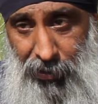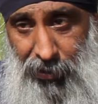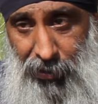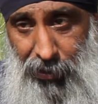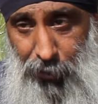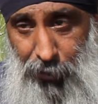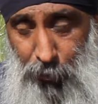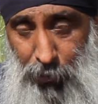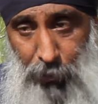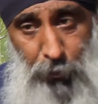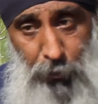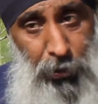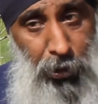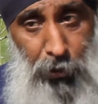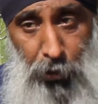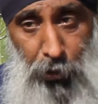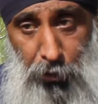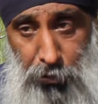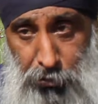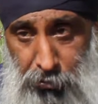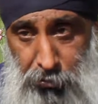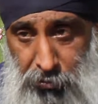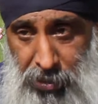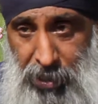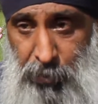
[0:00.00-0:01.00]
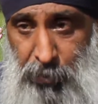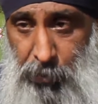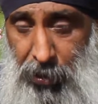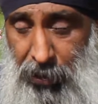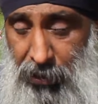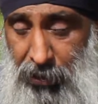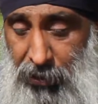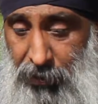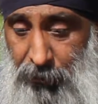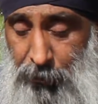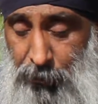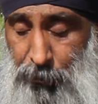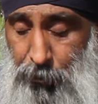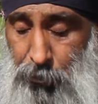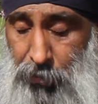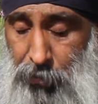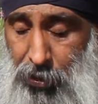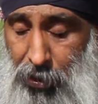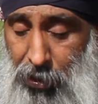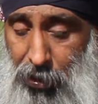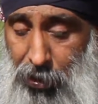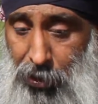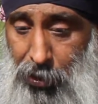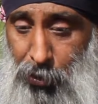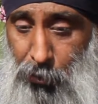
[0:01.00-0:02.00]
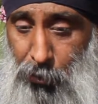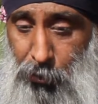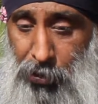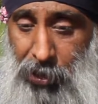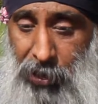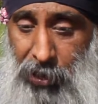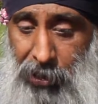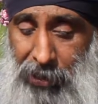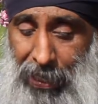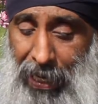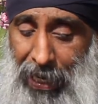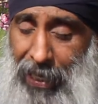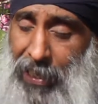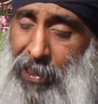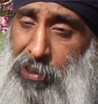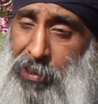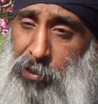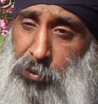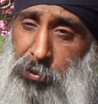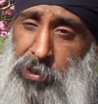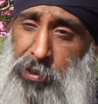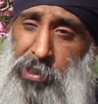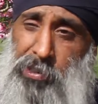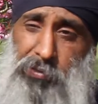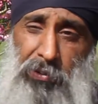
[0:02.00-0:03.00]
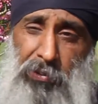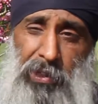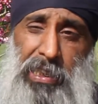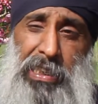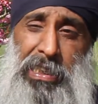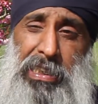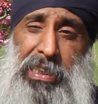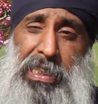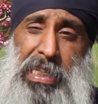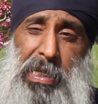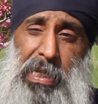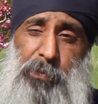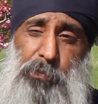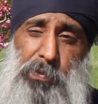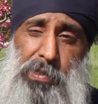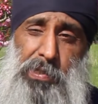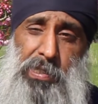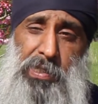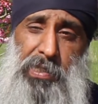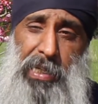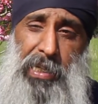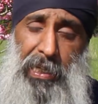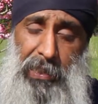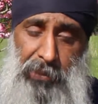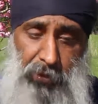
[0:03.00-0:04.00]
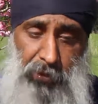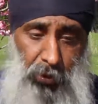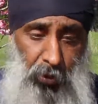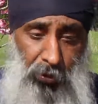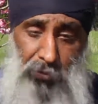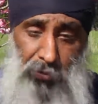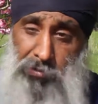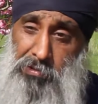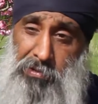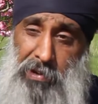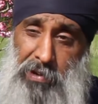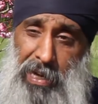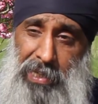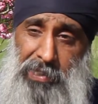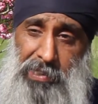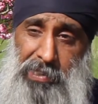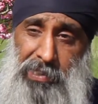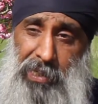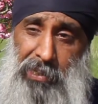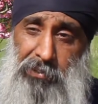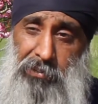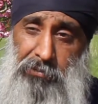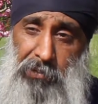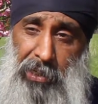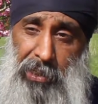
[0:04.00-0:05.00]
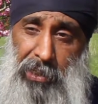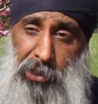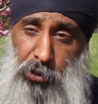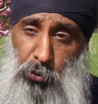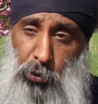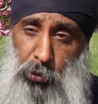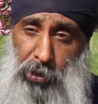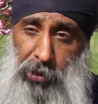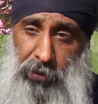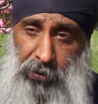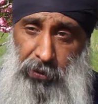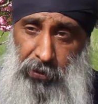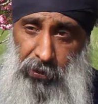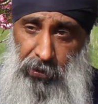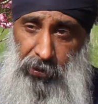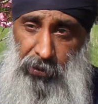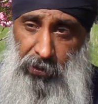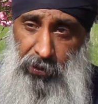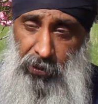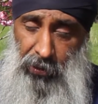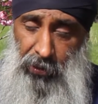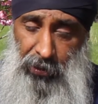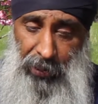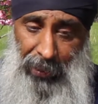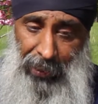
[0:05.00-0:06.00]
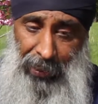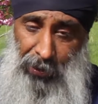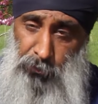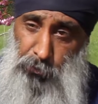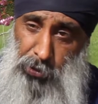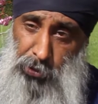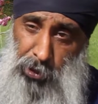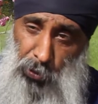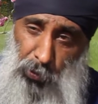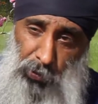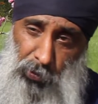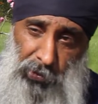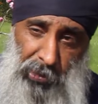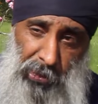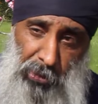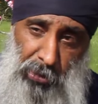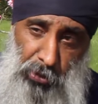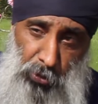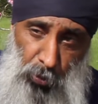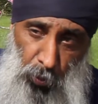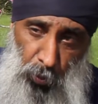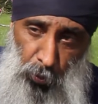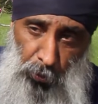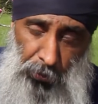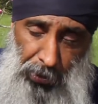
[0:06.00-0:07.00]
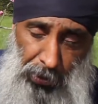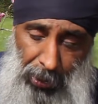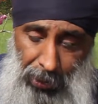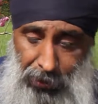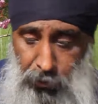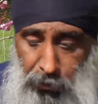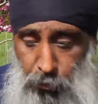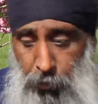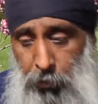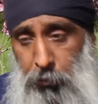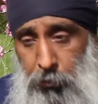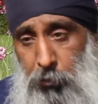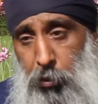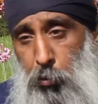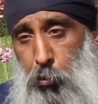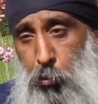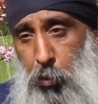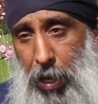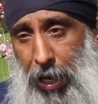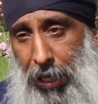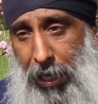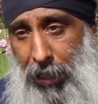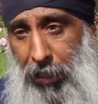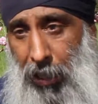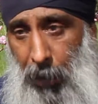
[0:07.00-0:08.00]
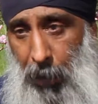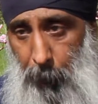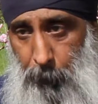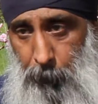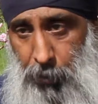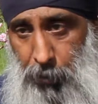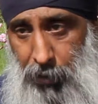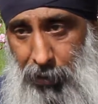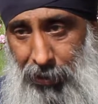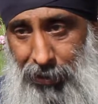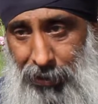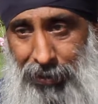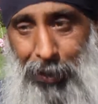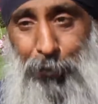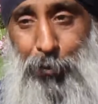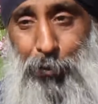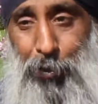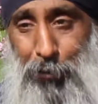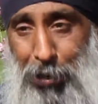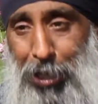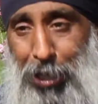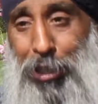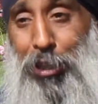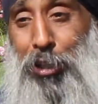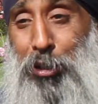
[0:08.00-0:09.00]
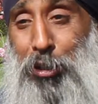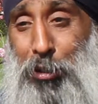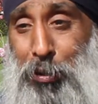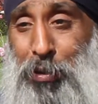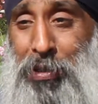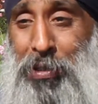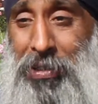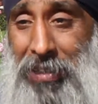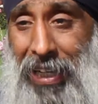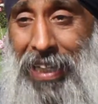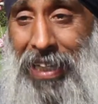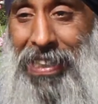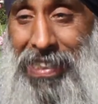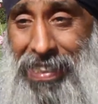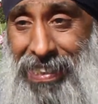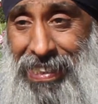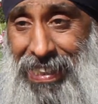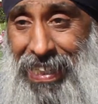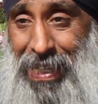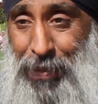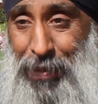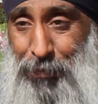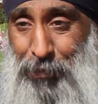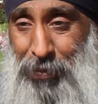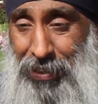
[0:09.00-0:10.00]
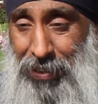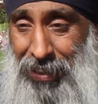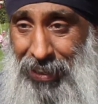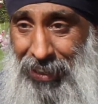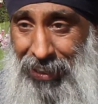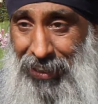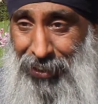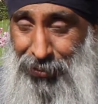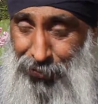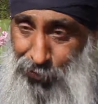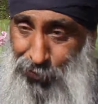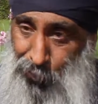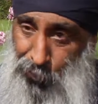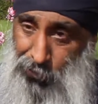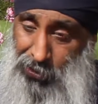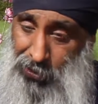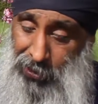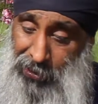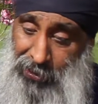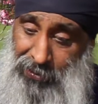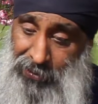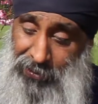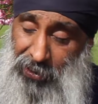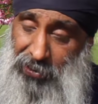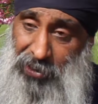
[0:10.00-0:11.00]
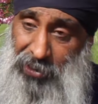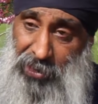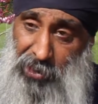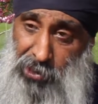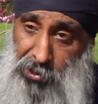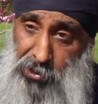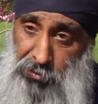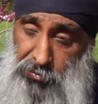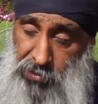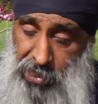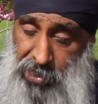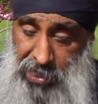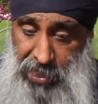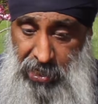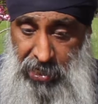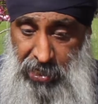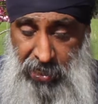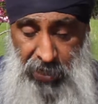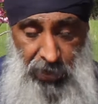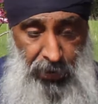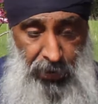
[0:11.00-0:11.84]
when we are not dreaming, we get into this very deep state of rest and tranquility. And we only know that when we wake up, that we've had a good night's sleep. So these are the three